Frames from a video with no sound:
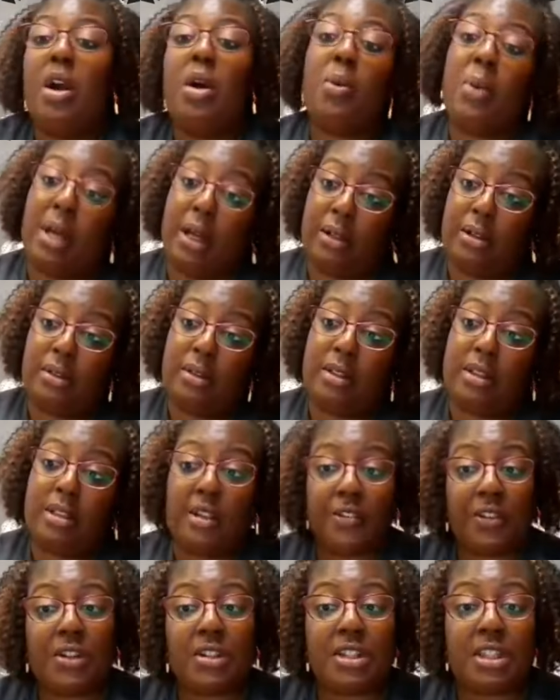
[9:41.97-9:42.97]
Well, the
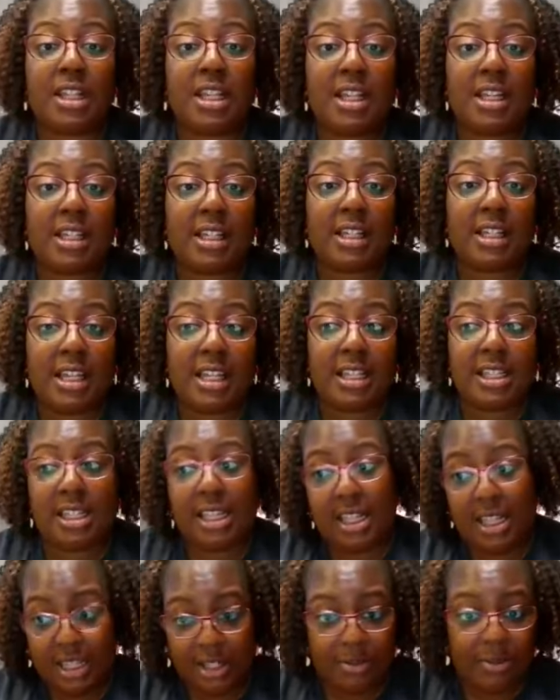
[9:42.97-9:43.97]
first thing is
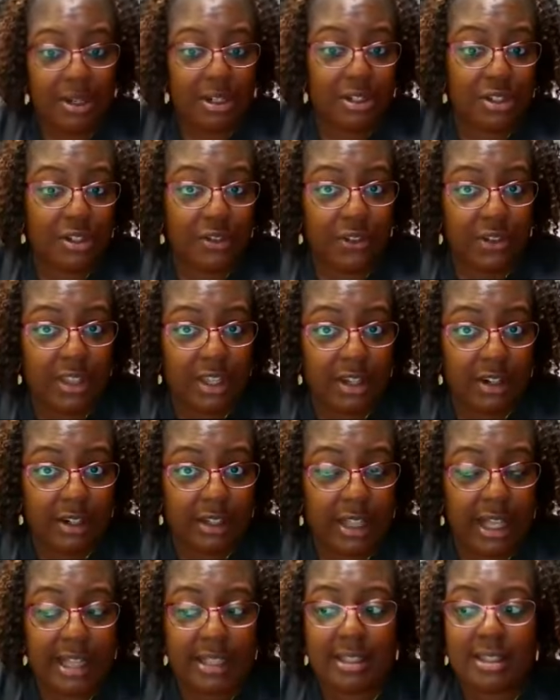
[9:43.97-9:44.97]
you need to register for theater
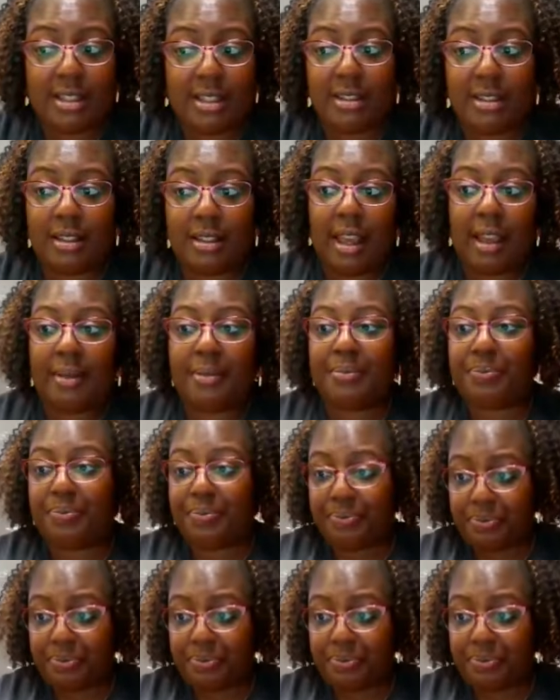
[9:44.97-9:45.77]
class, okay?